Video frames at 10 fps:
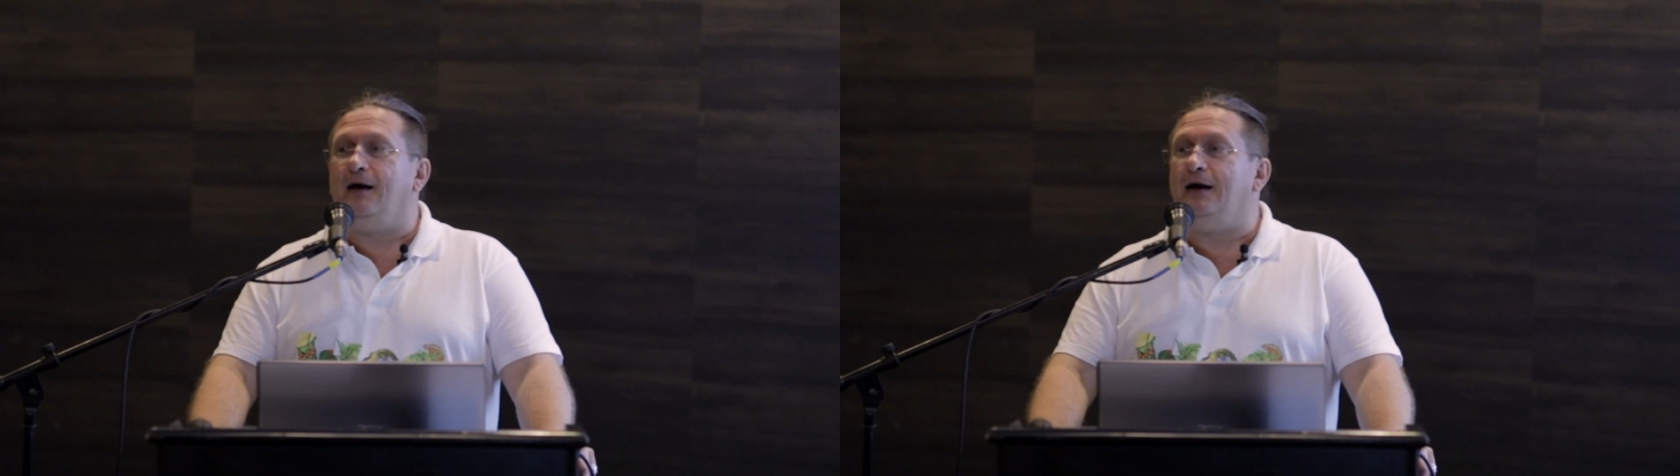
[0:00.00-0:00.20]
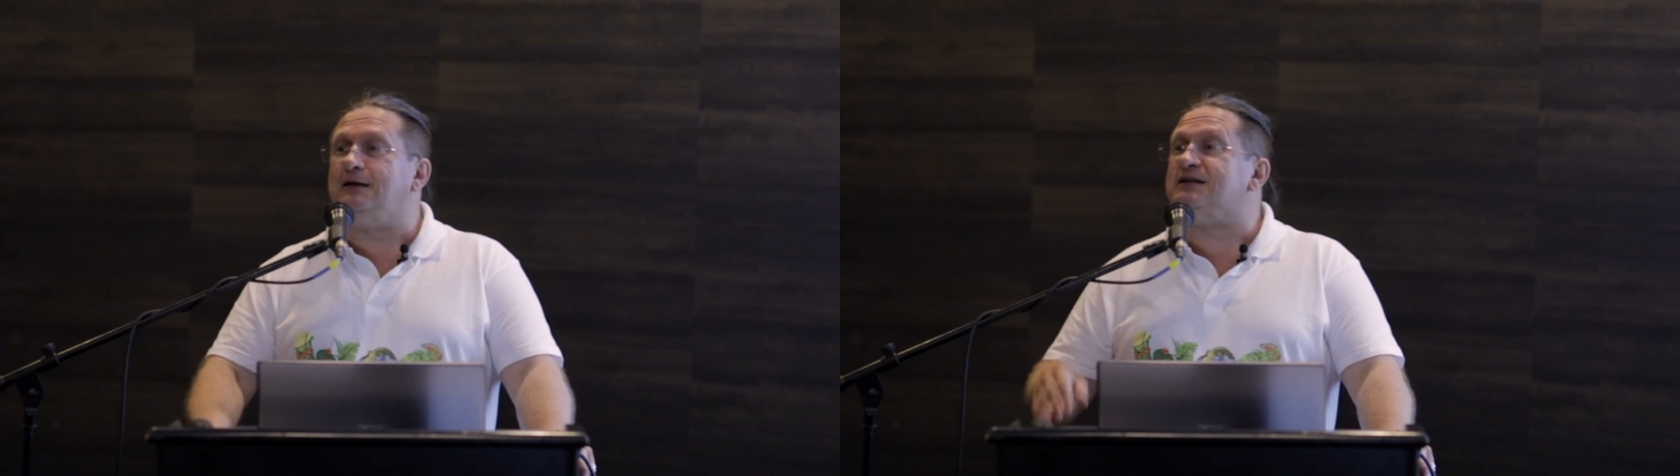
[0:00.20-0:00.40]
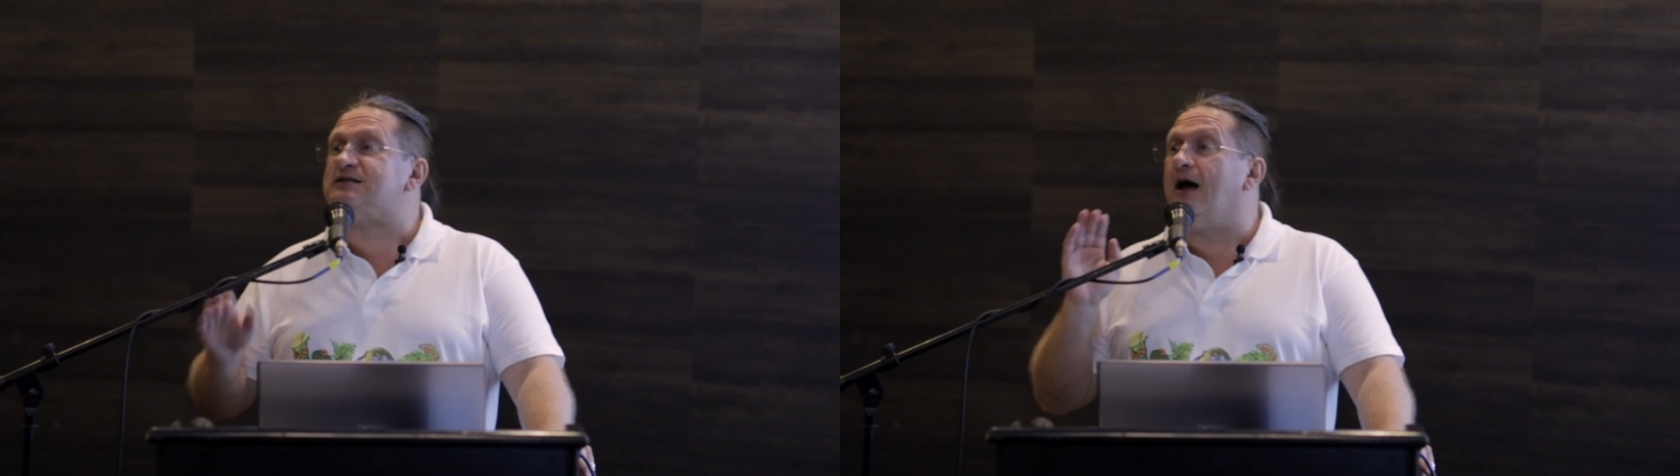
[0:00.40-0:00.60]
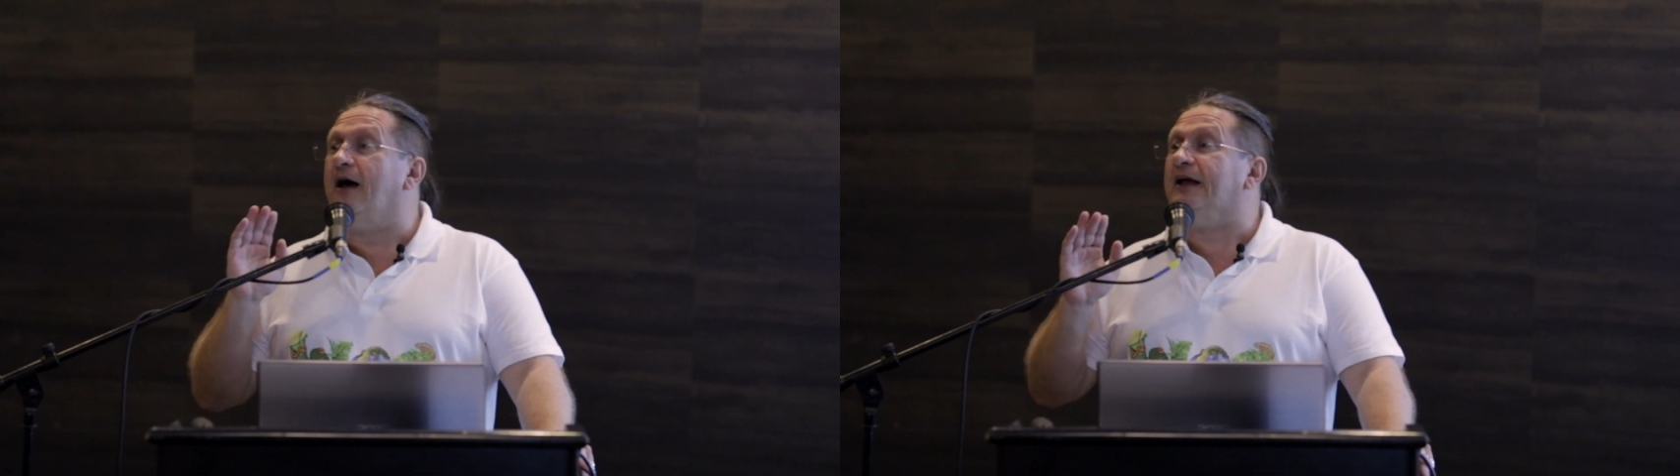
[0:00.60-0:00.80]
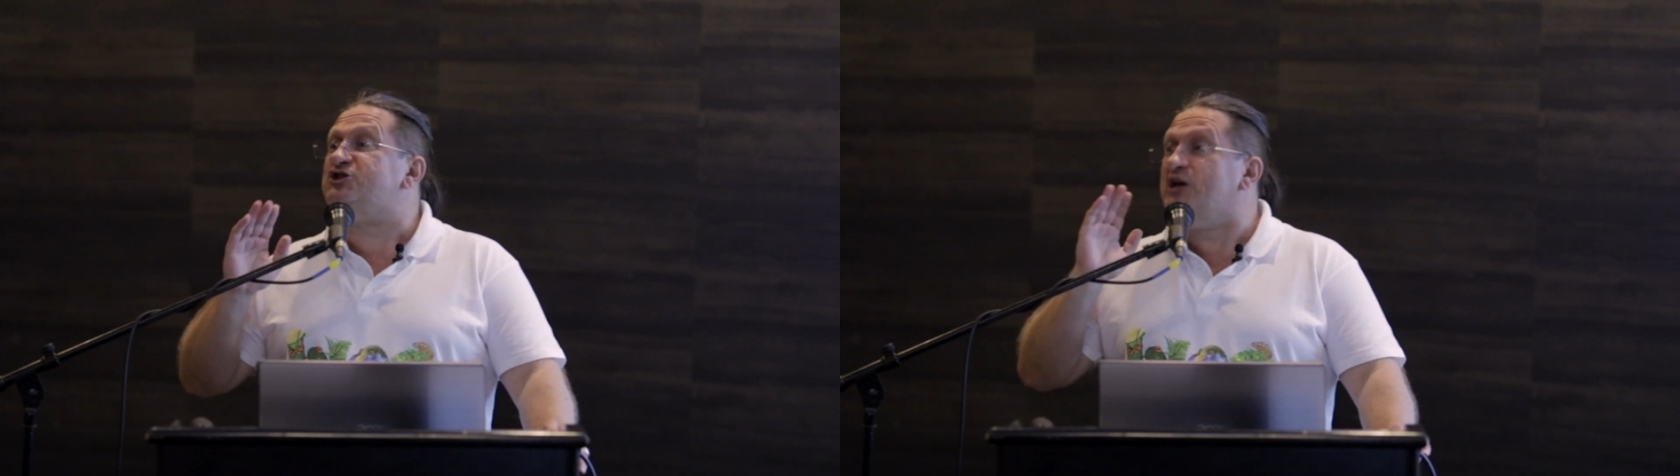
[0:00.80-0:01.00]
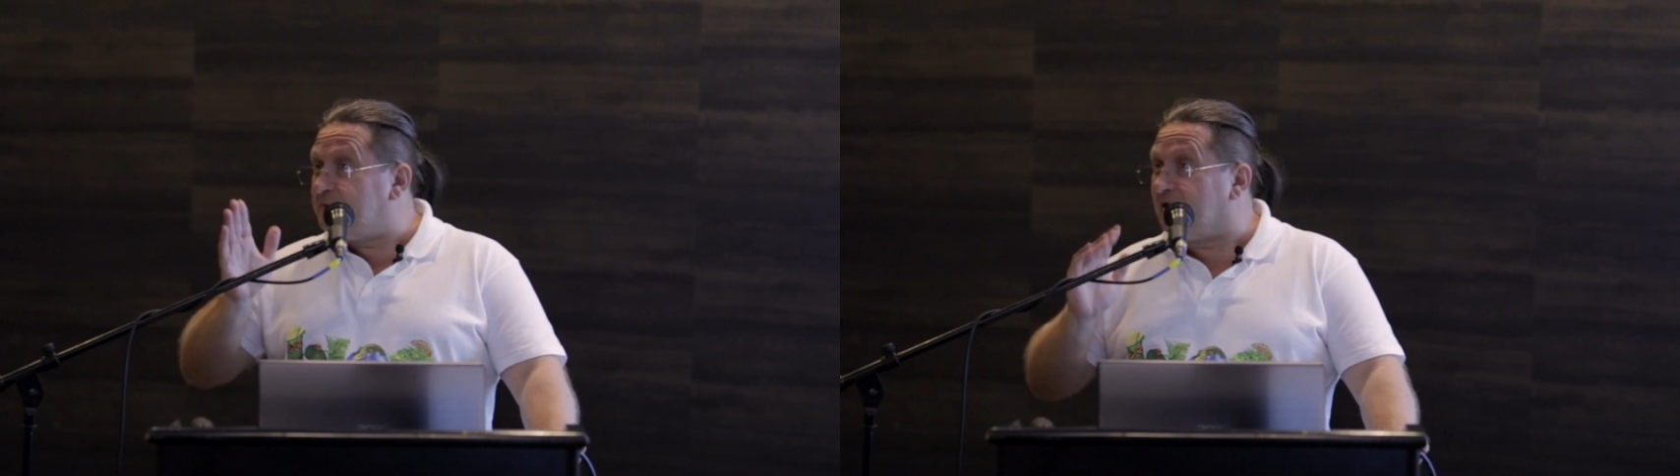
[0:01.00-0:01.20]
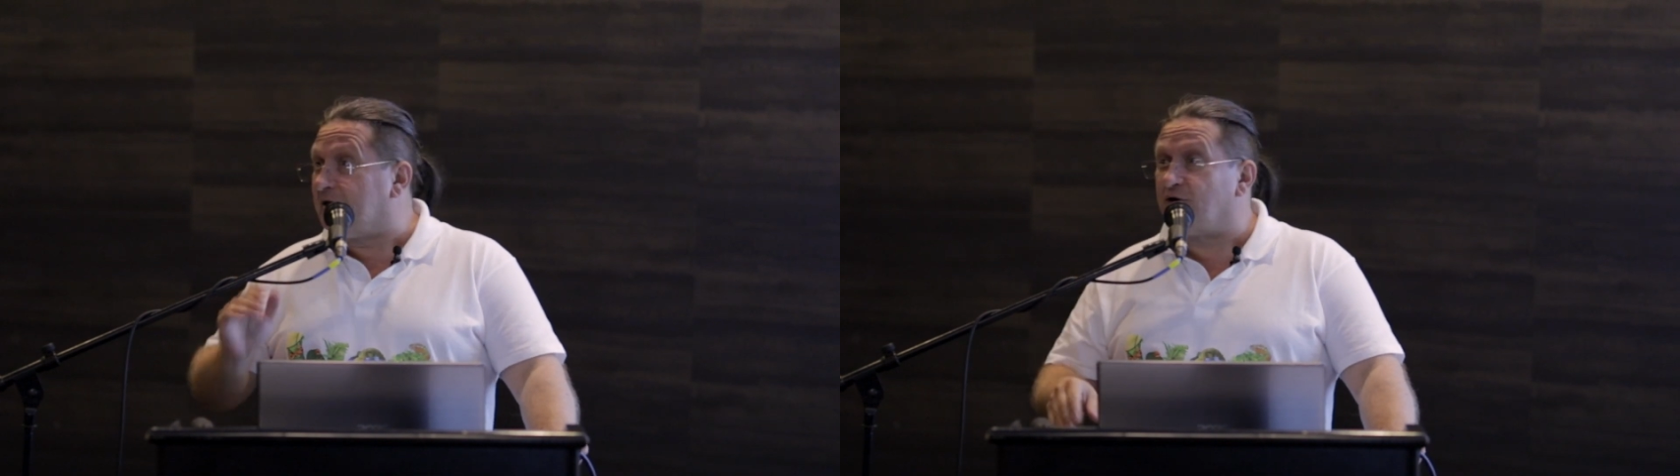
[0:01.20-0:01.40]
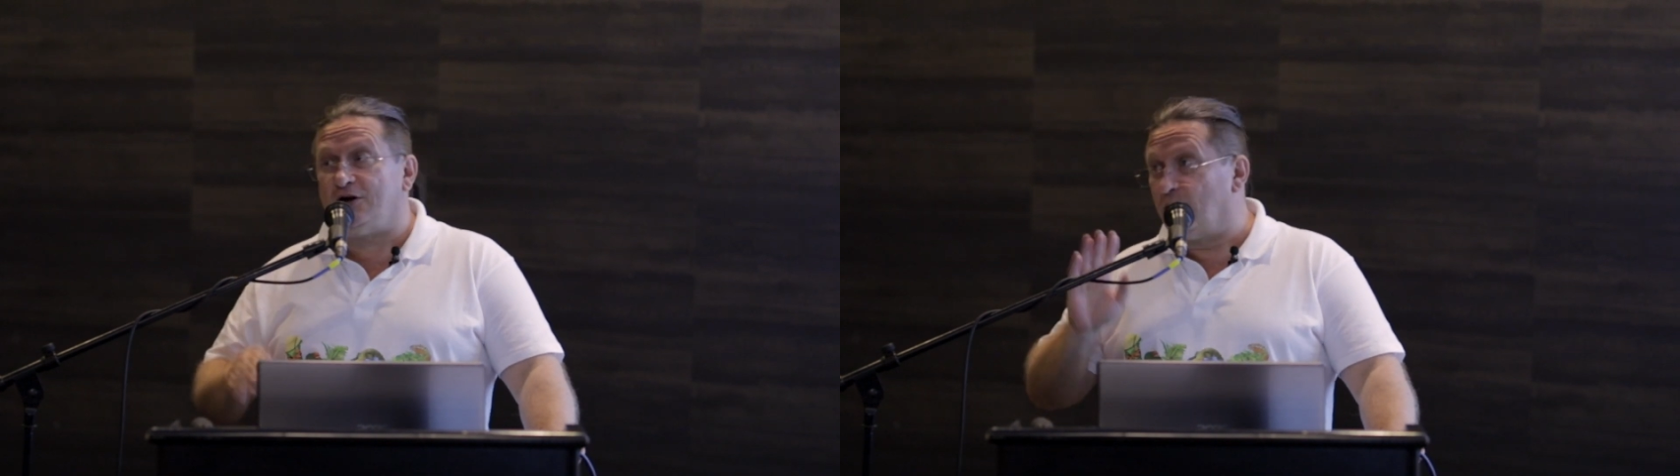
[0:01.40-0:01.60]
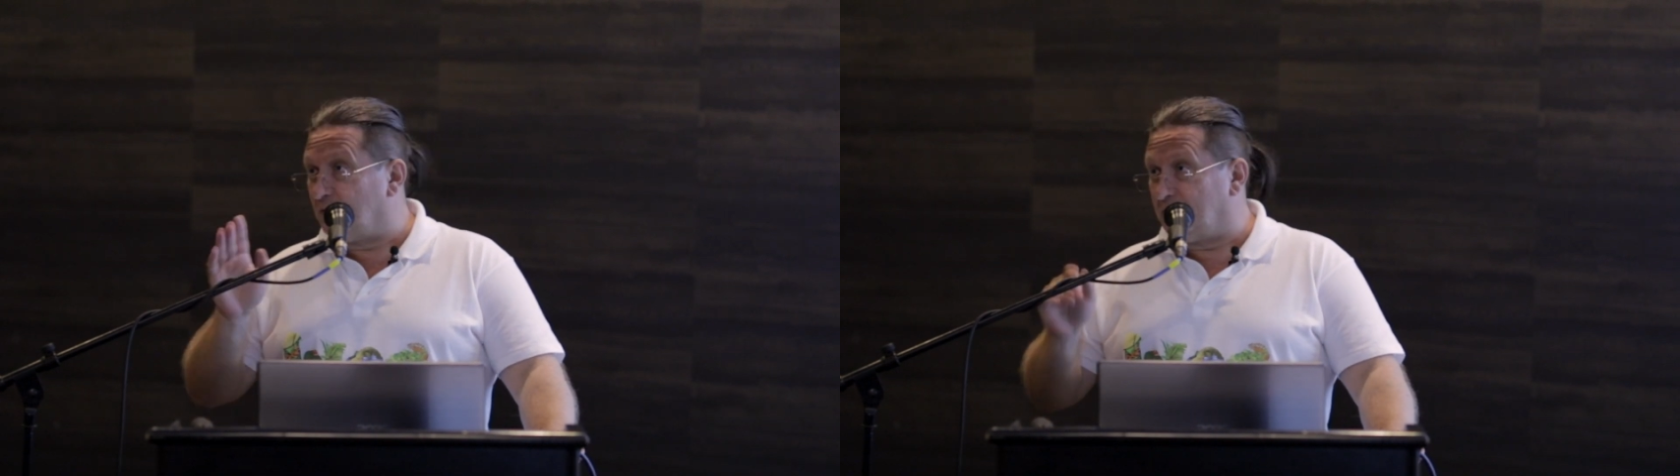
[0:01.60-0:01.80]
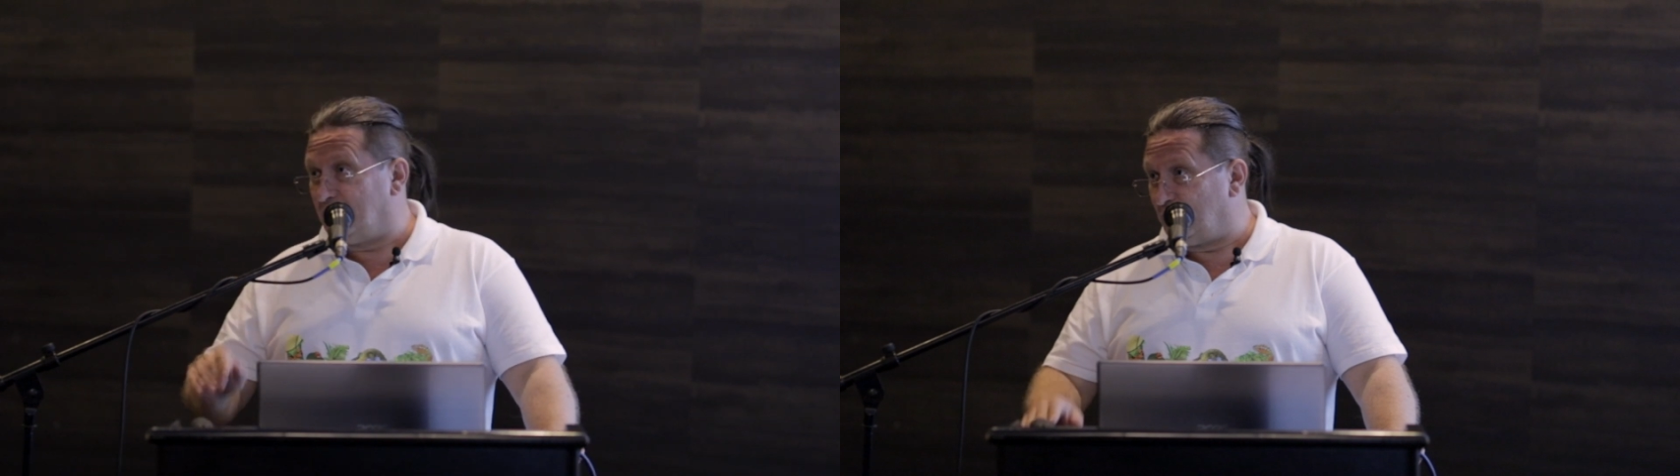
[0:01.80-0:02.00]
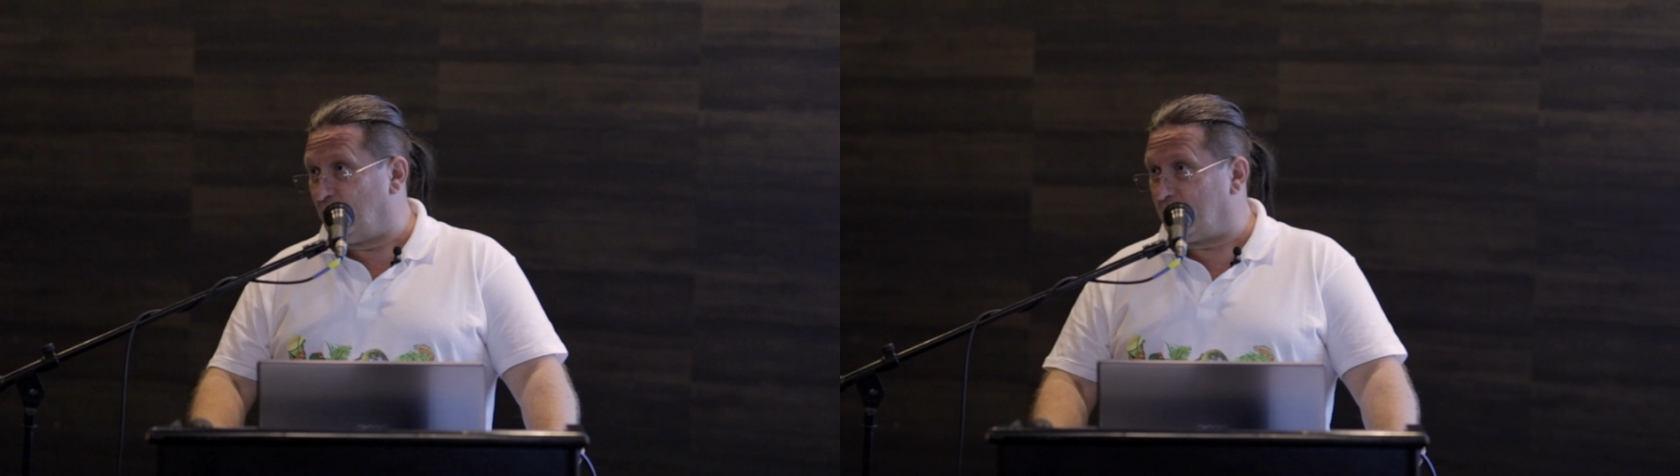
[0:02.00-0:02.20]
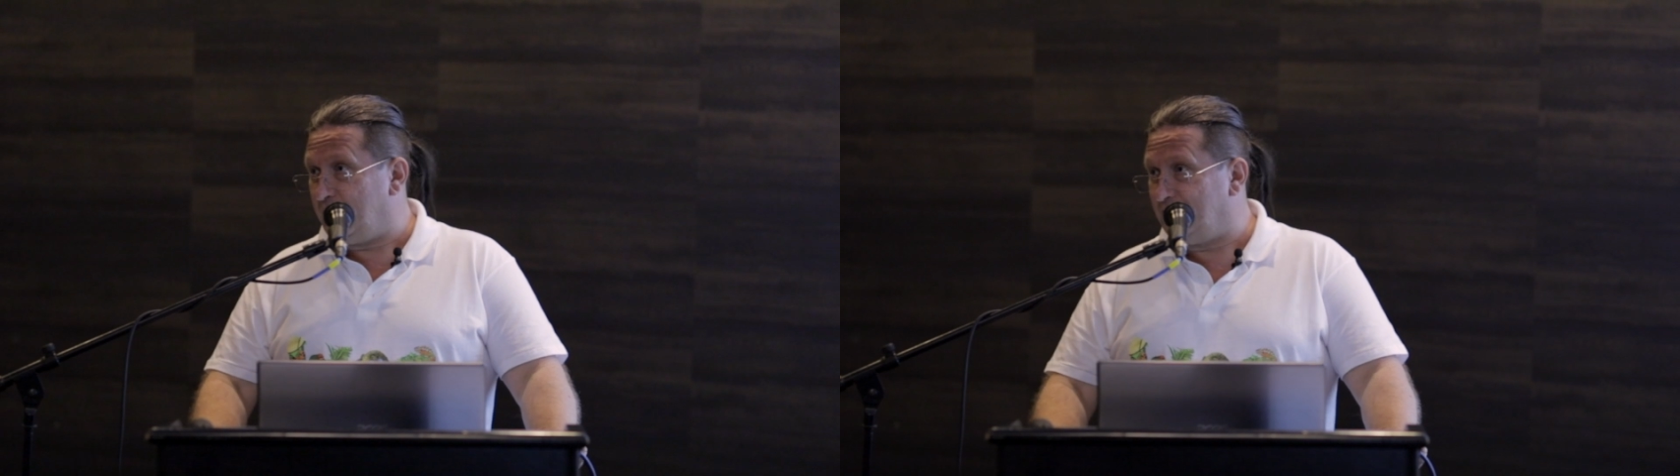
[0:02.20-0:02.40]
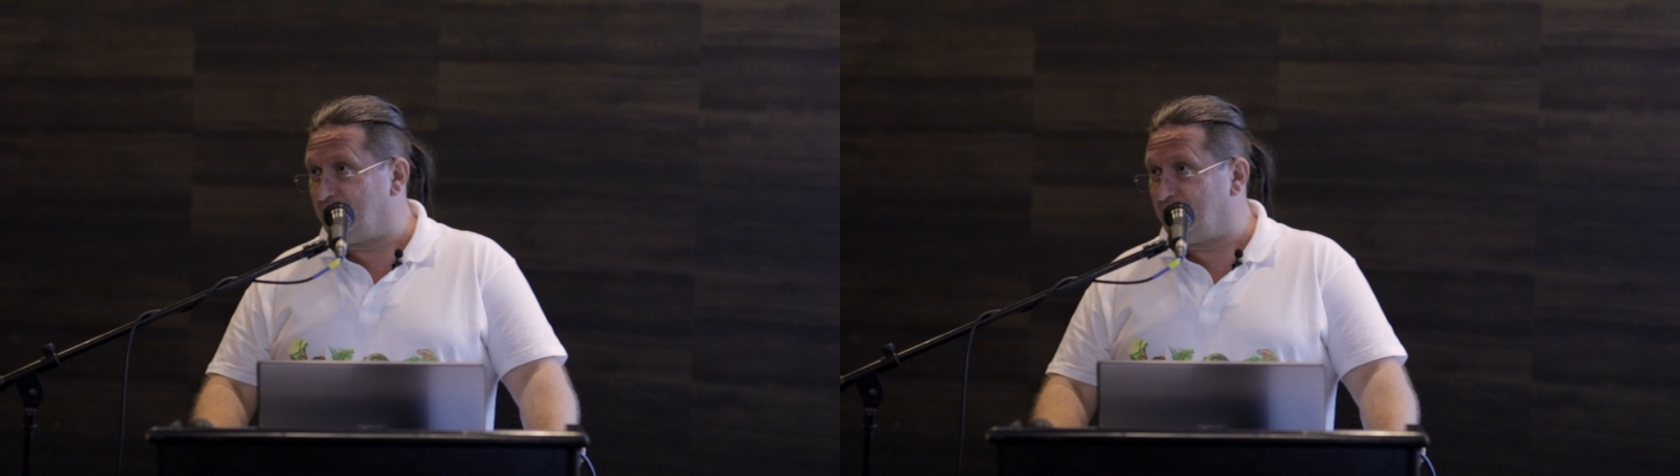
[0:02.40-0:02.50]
It is a cheap territory, don't worry.